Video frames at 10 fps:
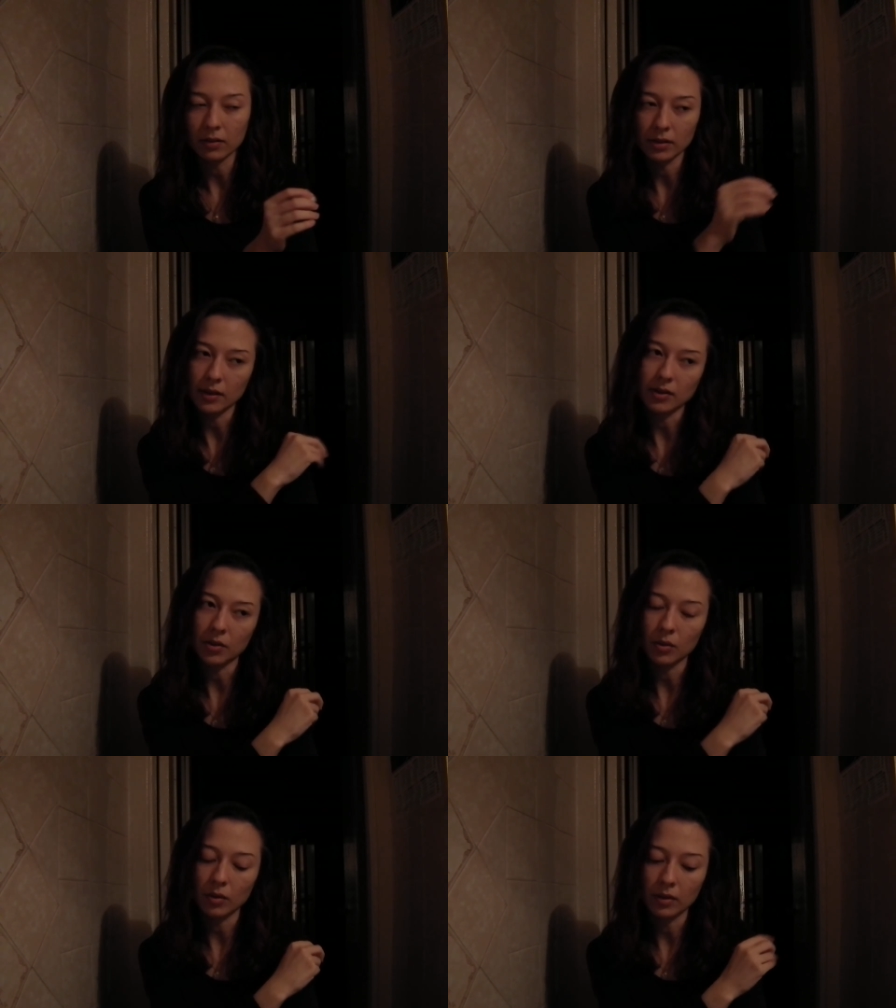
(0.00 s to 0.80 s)
also to
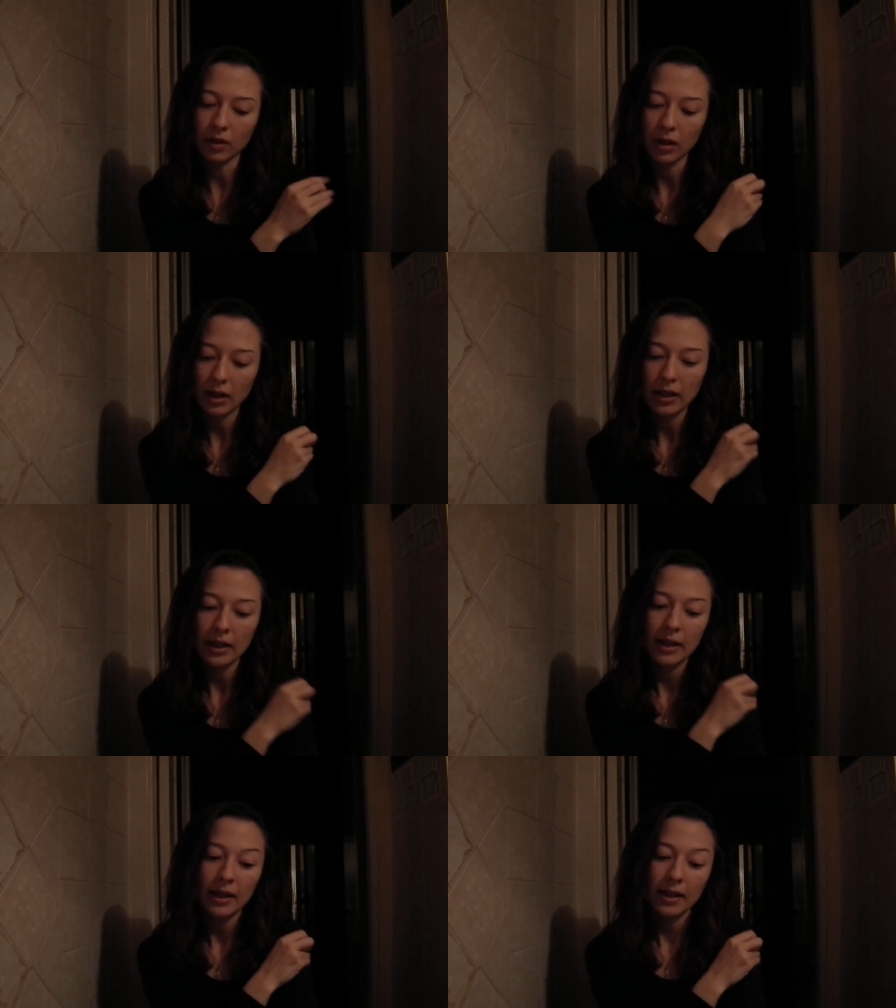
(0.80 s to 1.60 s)
hold
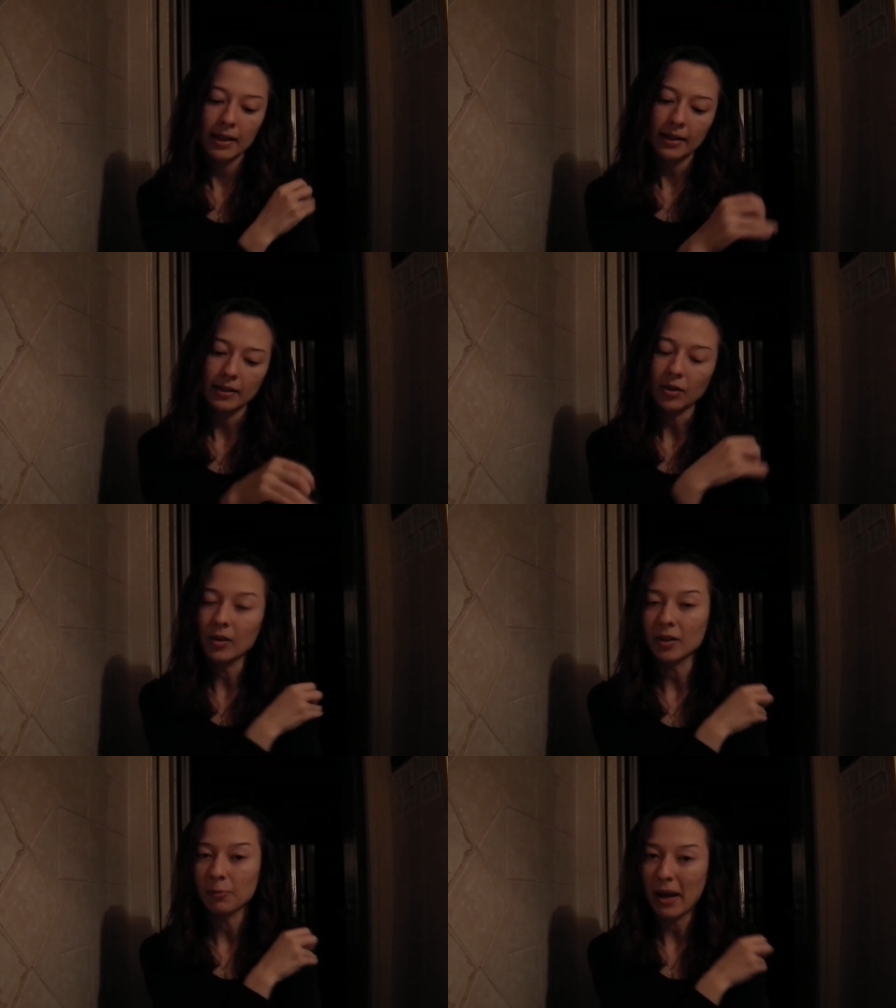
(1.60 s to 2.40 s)
to
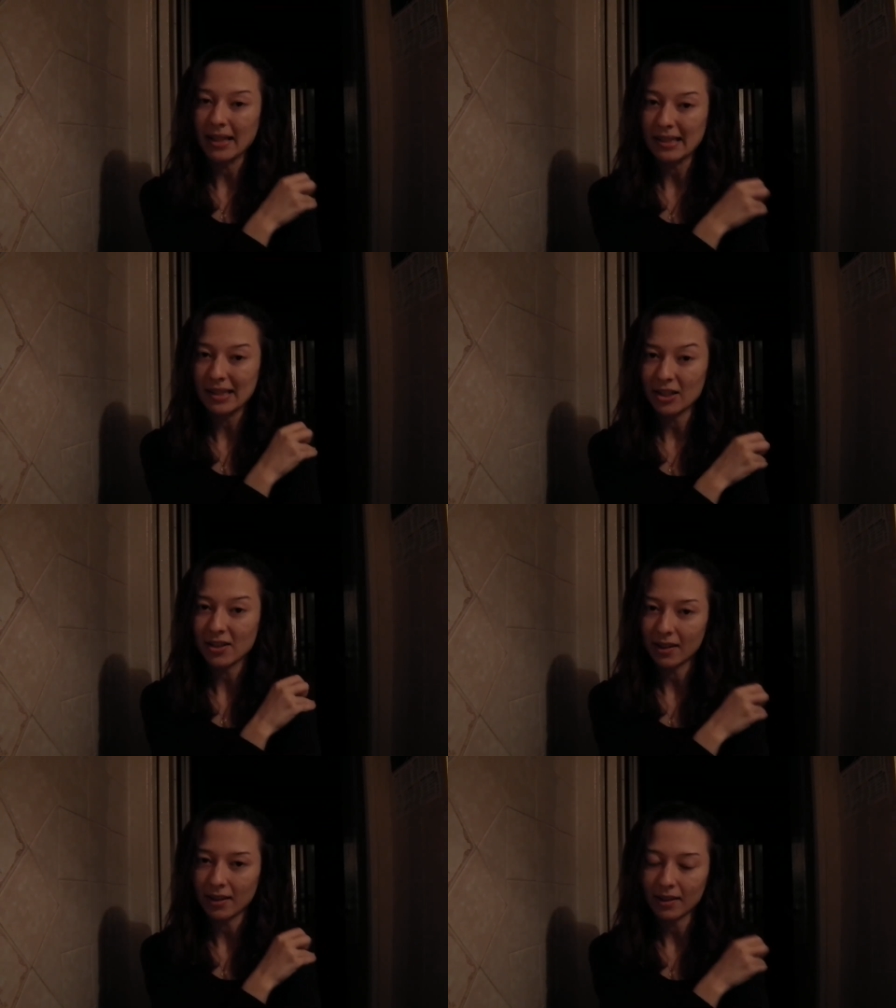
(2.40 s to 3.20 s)
hold and massage
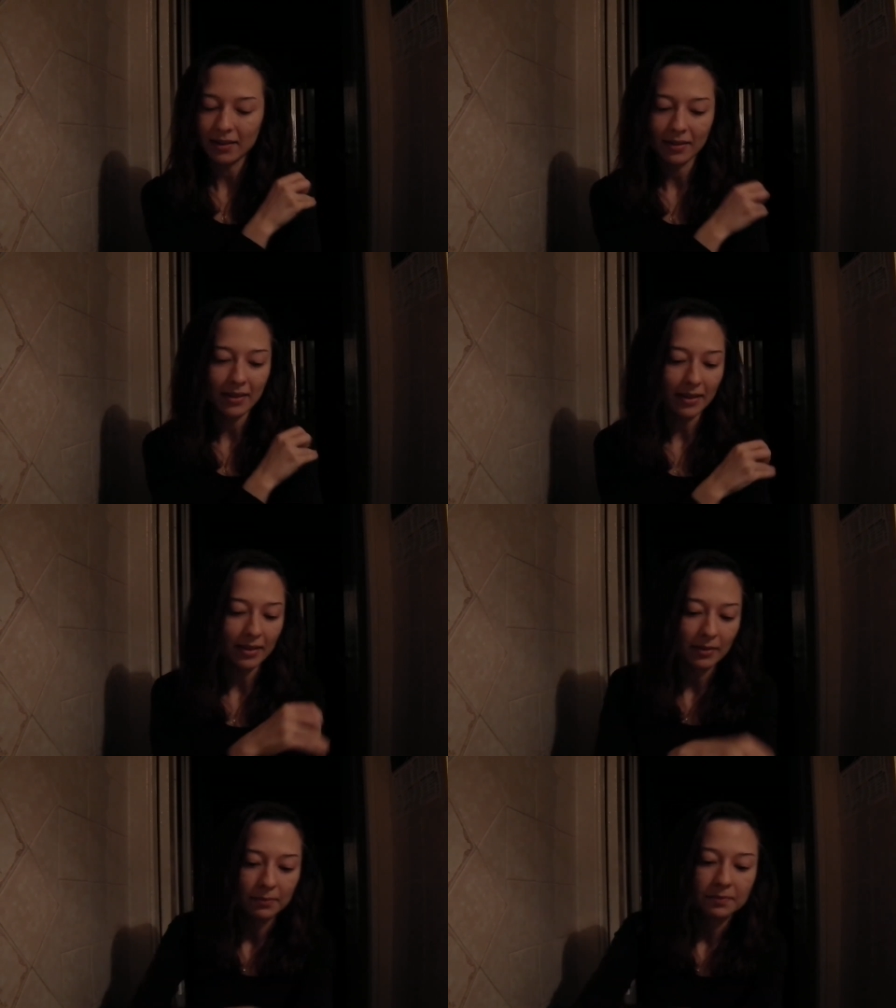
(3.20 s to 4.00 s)
the the
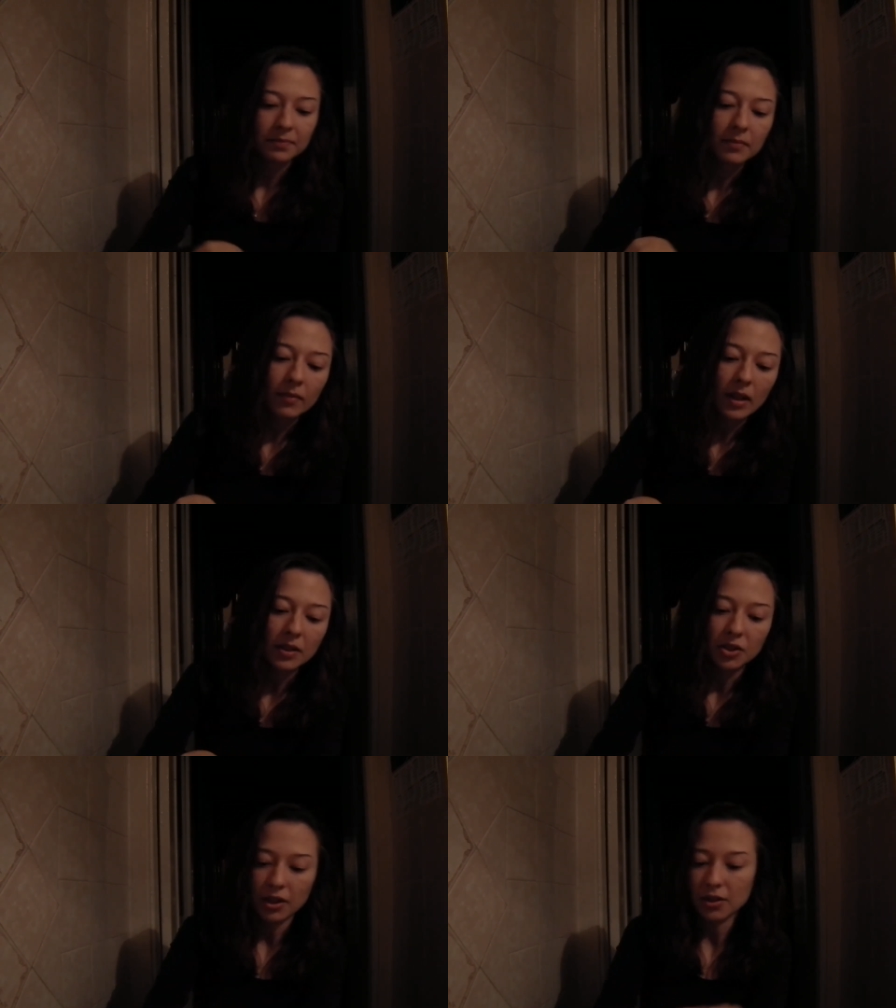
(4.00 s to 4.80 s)

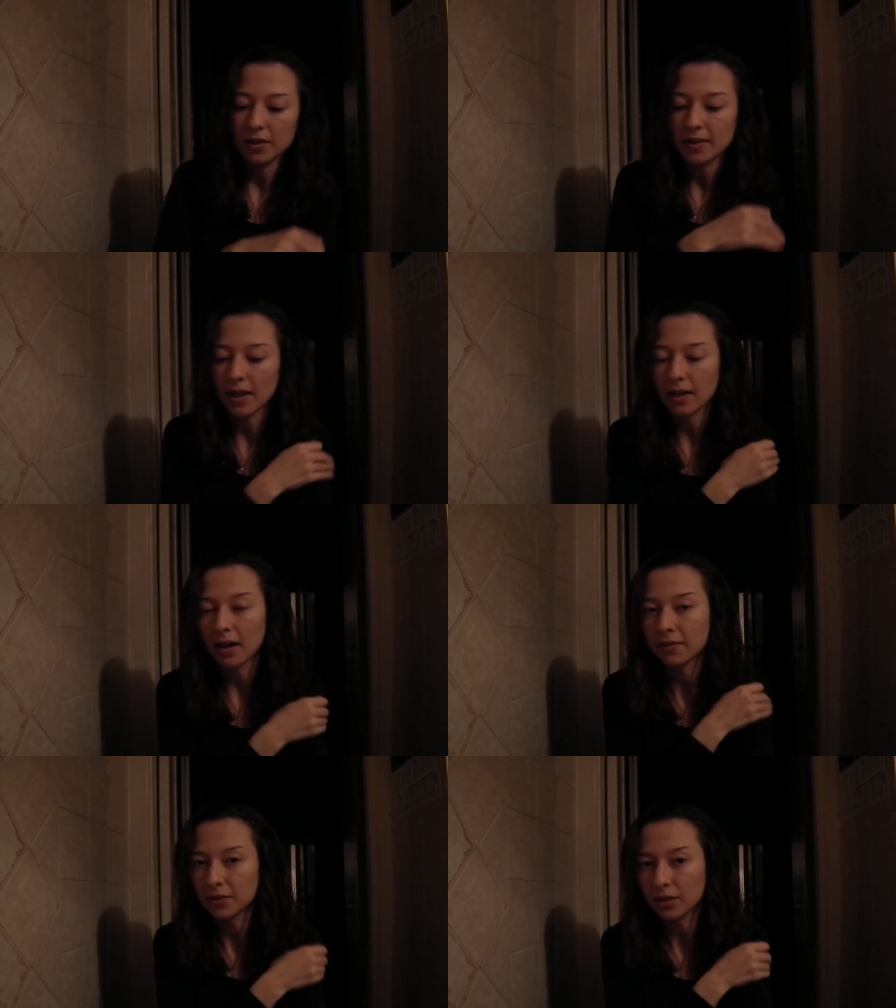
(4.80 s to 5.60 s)
injection side
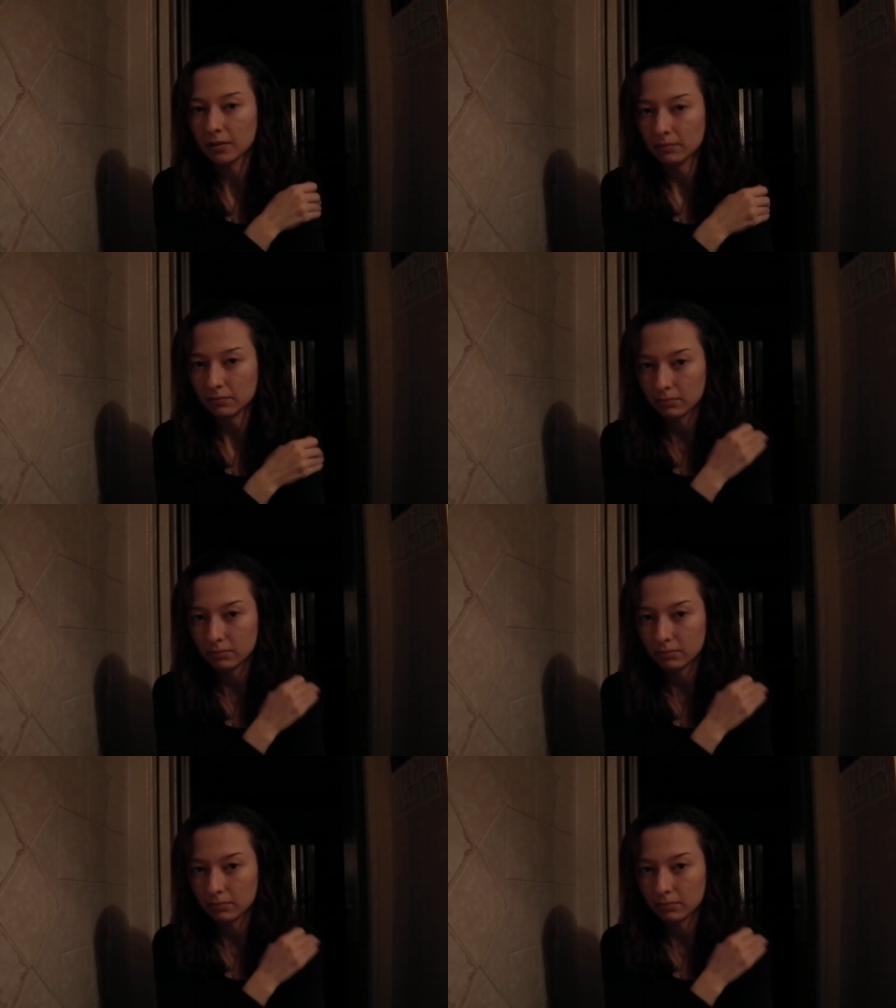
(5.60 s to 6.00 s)
after